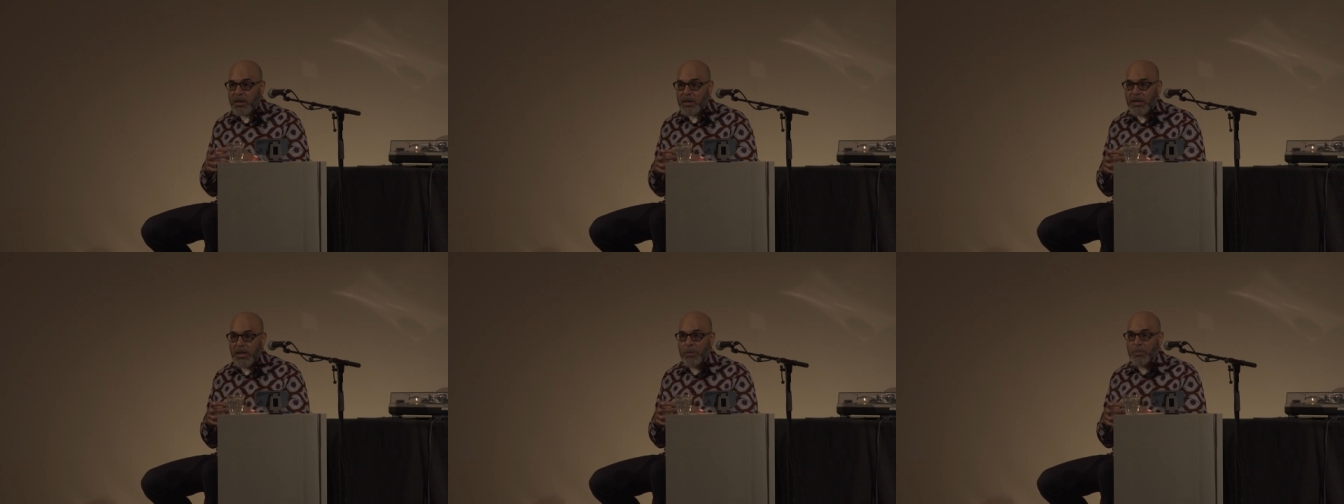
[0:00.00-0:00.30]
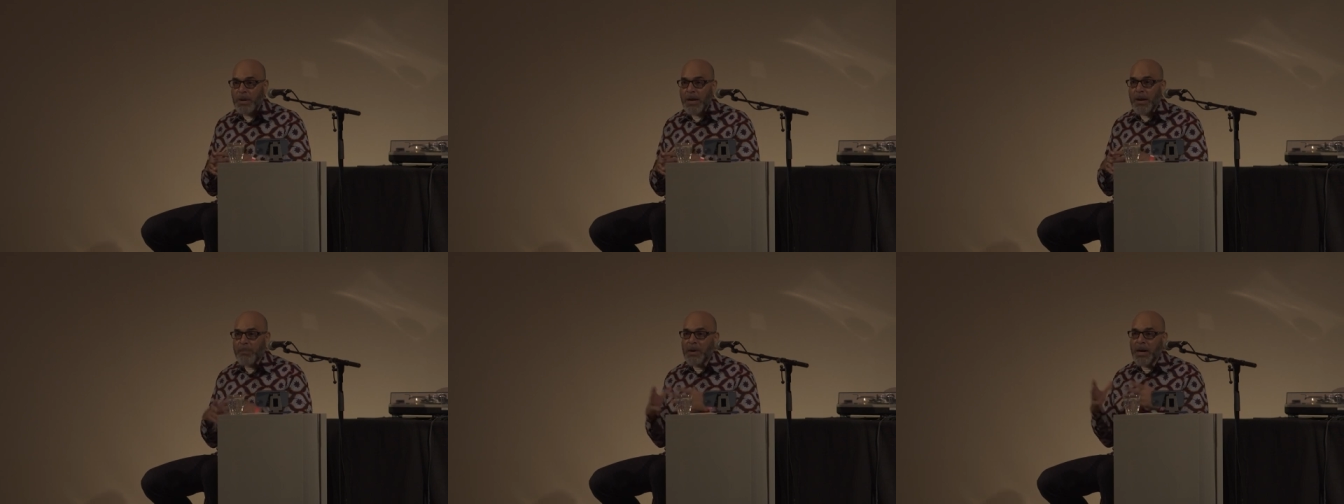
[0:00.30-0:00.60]
in
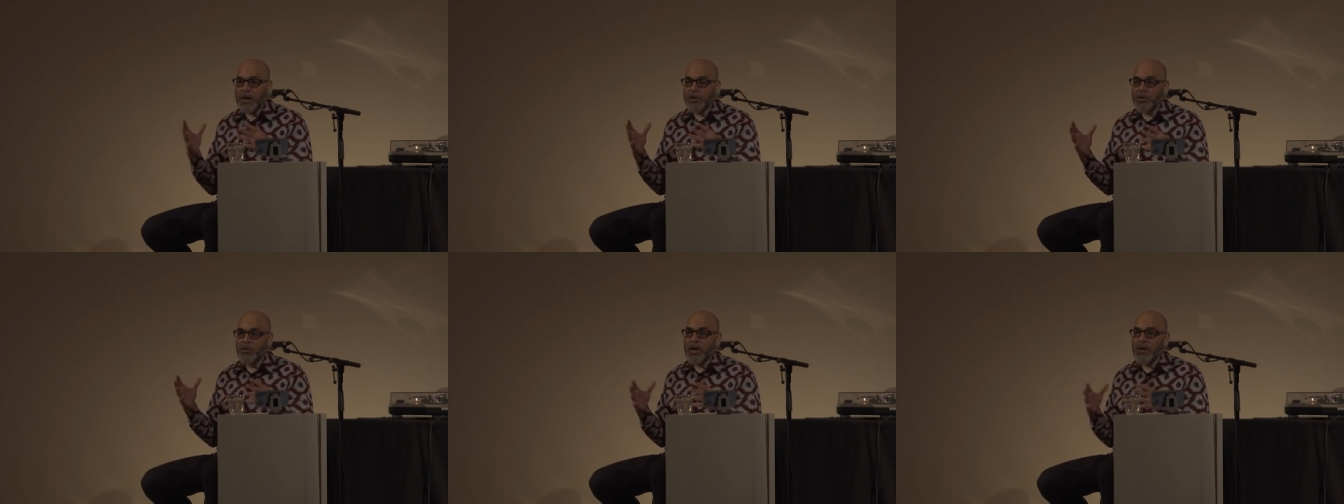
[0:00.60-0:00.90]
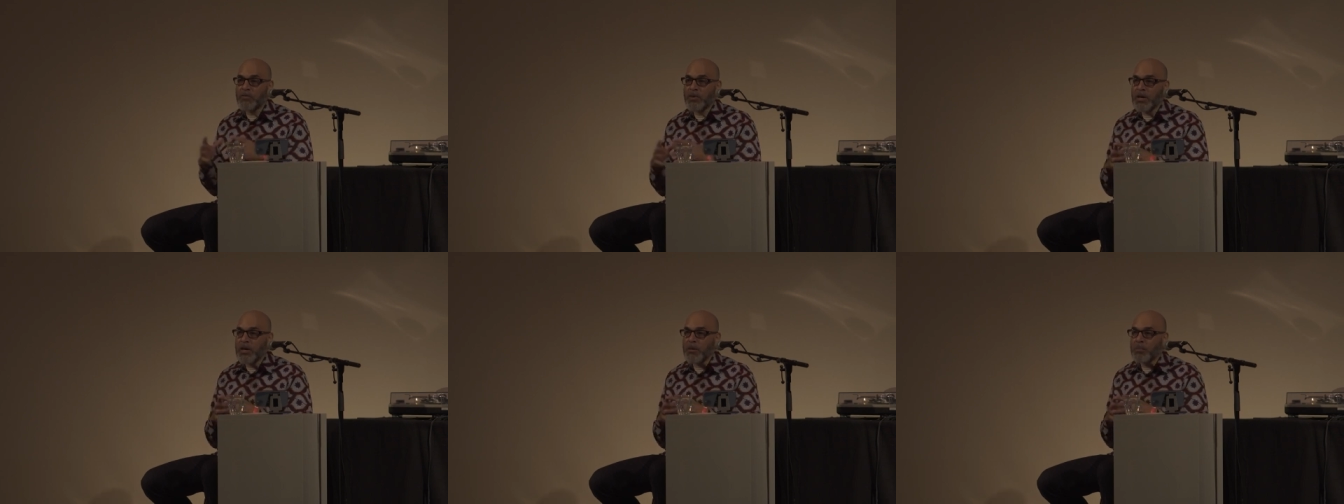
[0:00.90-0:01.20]
hip hop, how do you
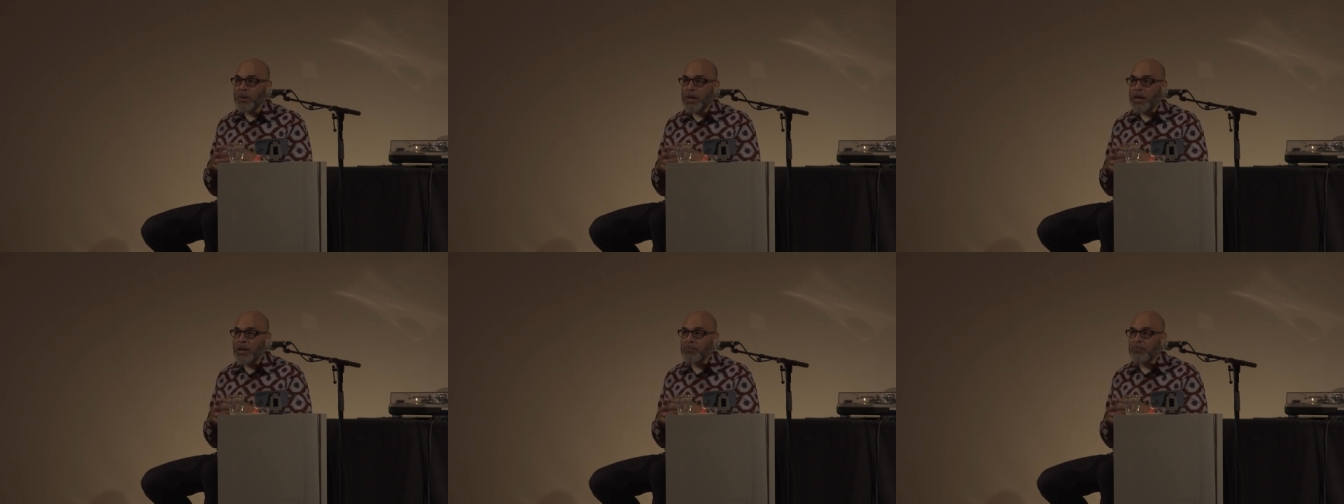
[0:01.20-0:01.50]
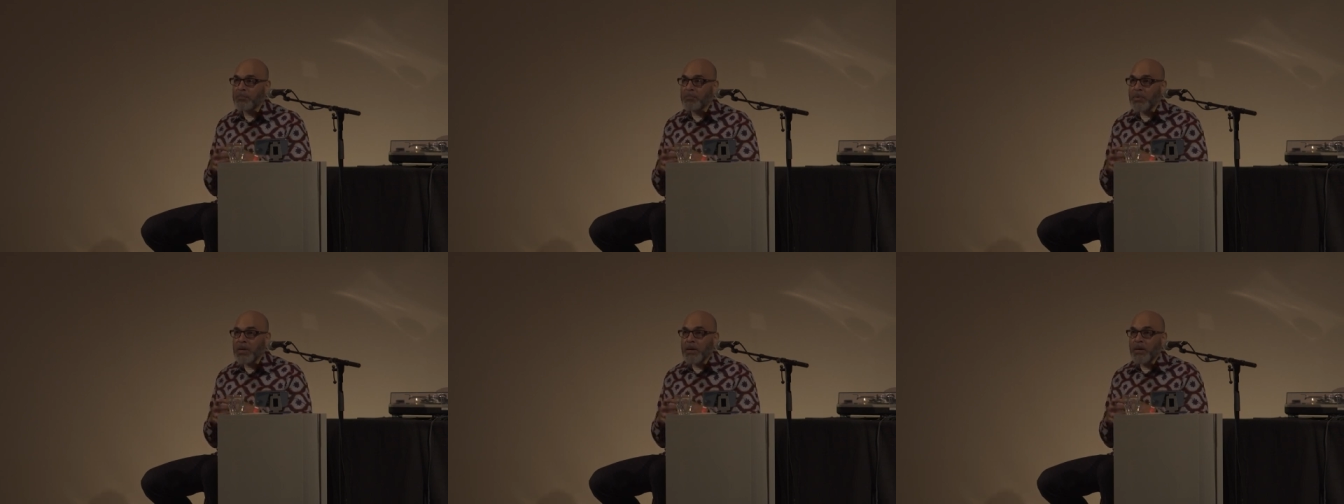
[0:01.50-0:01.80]
have a hip
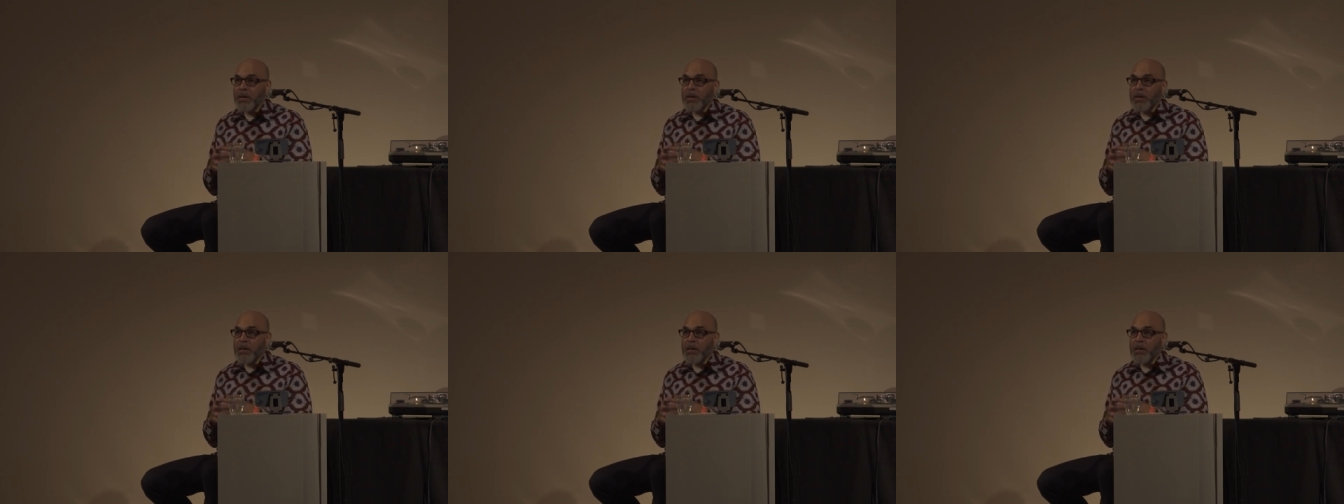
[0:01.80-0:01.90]
hop